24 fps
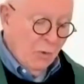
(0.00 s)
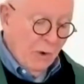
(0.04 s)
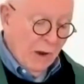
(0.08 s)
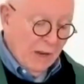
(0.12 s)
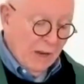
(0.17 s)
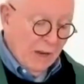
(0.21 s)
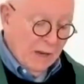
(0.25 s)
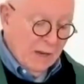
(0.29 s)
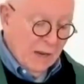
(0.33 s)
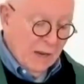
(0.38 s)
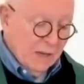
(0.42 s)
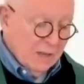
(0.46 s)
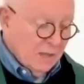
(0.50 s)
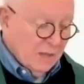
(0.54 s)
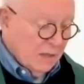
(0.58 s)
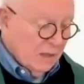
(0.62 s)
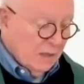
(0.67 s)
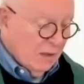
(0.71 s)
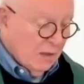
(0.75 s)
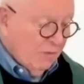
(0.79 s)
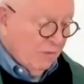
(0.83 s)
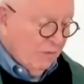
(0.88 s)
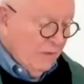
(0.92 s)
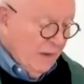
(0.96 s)

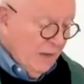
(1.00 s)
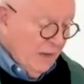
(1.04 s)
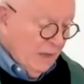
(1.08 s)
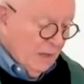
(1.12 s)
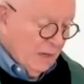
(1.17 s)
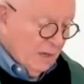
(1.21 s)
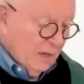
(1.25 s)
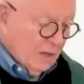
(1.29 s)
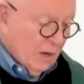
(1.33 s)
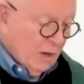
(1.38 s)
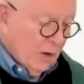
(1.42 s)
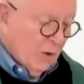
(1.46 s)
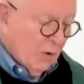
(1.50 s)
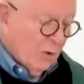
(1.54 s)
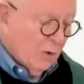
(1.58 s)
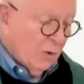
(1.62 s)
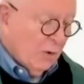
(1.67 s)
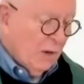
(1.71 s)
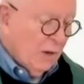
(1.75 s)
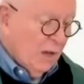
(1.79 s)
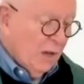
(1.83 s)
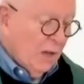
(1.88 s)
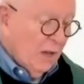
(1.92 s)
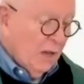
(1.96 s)
Recognizing the feeling
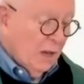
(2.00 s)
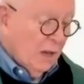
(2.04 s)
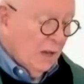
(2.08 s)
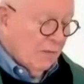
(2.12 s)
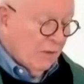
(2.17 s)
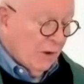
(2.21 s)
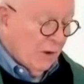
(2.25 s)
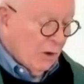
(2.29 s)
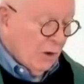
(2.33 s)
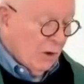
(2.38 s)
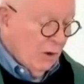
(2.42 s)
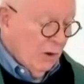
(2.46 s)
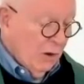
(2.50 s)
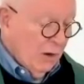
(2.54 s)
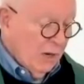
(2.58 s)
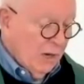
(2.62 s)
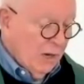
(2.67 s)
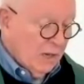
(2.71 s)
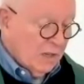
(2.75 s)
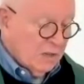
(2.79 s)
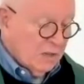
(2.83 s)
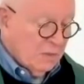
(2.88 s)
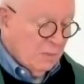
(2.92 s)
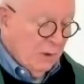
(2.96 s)
tone of our
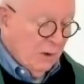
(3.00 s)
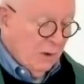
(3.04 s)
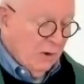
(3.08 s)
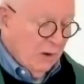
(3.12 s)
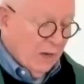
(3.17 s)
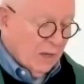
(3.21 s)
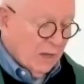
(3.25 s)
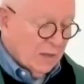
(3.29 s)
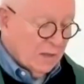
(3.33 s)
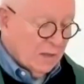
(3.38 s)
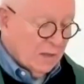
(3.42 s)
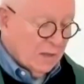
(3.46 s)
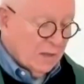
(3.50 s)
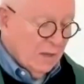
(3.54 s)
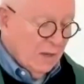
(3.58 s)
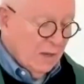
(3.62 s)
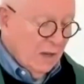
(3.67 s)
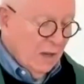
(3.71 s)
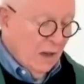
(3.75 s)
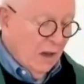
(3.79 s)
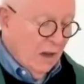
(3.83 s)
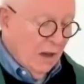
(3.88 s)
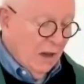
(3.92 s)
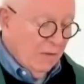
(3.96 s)
current
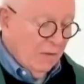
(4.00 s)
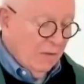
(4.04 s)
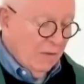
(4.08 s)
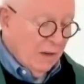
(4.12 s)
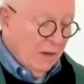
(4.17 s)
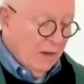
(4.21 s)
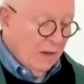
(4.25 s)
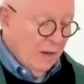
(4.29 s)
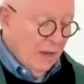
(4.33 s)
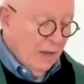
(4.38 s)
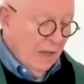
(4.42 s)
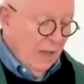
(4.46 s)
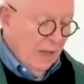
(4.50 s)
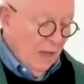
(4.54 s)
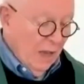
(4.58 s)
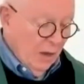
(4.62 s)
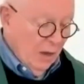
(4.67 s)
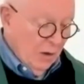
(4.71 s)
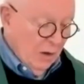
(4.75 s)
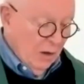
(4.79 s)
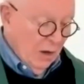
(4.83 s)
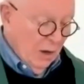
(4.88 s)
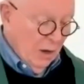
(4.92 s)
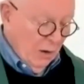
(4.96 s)
experience often
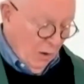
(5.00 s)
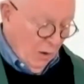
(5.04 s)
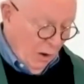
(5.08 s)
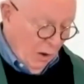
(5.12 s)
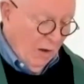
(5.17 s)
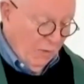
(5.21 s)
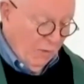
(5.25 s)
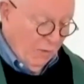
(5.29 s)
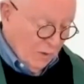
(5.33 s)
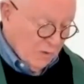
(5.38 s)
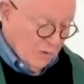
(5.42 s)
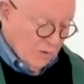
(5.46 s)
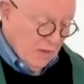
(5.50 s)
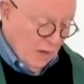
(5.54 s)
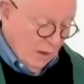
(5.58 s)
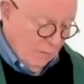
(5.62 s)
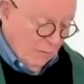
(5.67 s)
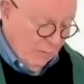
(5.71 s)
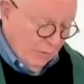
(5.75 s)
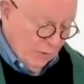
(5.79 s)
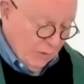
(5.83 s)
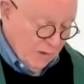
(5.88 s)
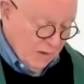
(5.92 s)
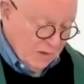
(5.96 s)
offers
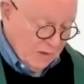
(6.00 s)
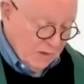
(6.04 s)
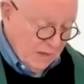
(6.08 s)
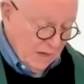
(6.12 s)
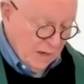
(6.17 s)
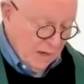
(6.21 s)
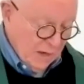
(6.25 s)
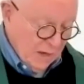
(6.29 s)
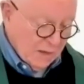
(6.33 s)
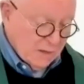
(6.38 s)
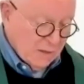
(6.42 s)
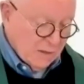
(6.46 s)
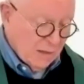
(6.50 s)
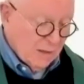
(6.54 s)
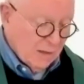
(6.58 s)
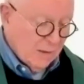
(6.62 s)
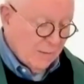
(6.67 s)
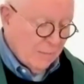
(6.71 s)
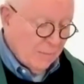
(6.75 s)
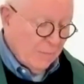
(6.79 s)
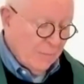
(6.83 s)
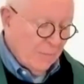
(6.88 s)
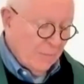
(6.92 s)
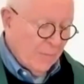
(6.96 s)
help for this task.
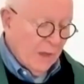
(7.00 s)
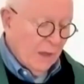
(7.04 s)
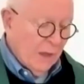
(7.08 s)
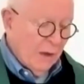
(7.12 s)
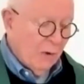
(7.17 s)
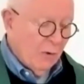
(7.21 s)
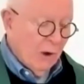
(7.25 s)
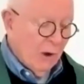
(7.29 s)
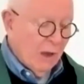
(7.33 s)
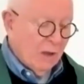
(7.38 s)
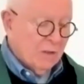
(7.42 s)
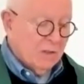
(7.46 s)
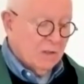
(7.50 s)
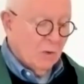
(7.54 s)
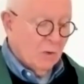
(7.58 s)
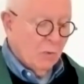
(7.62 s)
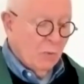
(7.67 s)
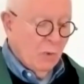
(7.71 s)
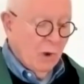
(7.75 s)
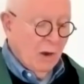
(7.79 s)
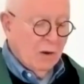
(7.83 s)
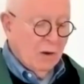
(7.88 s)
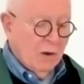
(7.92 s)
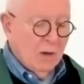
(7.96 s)
It grounds
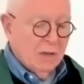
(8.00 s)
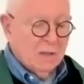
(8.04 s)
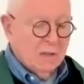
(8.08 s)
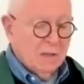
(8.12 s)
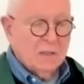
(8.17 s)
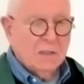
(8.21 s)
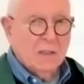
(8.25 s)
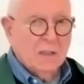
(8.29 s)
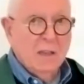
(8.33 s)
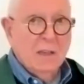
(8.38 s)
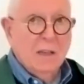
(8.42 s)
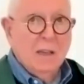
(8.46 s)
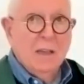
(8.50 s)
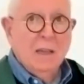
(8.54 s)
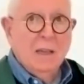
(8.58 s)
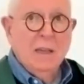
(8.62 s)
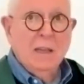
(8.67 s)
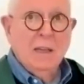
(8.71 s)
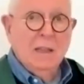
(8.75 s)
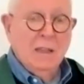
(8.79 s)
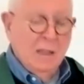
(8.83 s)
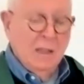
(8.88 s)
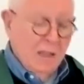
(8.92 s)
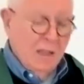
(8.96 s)
awareness
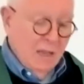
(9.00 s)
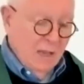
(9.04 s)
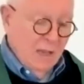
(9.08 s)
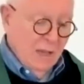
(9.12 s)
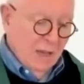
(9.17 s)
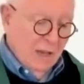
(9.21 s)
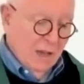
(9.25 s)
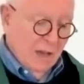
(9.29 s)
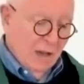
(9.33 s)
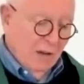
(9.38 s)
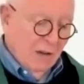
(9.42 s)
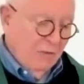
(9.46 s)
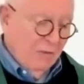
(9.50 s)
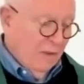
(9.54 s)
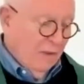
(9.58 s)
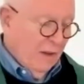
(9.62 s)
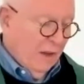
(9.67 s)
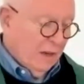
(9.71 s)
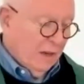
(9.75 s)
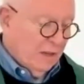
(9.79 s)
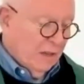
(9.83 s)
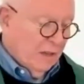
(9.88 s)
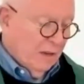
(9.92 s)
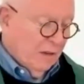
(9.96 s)
in the
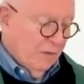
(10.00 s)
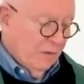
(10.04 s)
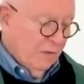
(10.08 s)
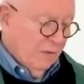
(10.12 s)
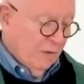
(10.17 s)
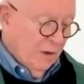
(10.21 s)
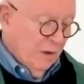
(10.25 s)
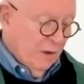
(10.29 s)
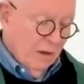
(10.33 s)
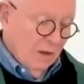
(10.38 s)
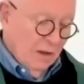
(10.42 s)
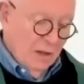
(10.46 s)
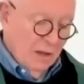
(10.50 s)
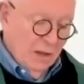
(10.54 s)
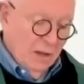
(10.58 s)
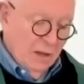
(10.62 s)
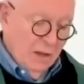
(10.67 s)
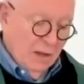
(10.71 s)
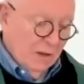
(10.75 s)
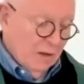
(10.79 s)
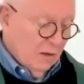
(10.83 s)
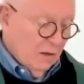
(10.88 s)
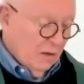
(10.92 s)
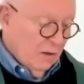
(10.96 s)
affective
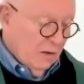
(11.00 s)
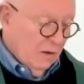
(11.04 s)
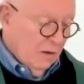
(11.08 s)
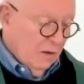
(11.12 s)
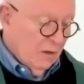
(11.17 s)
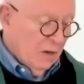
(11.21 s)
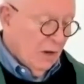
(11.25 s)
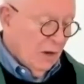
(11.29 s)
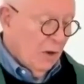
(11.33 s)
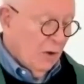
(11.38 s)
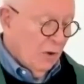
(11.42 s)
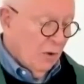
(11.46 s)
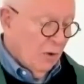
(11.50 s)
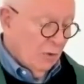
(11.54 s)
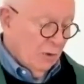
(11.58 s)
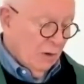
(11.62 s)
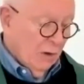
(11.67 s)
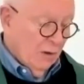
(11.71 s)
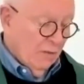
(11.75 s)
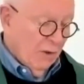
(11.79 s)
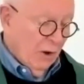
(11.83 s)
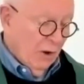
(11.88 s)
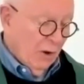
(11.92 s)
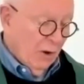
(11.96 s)

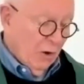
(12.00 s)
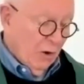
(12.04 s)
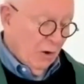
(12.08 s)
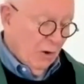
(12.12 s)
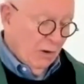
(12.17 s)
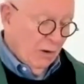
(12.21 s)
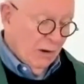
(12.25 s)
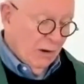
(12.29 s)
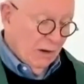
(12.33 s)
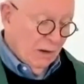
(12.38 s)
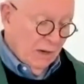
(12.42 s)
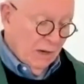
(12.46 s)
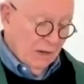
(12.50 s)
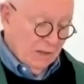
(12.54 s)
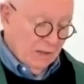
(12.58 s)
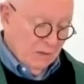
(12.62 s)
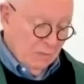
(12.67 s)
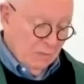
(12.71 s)
tone of our current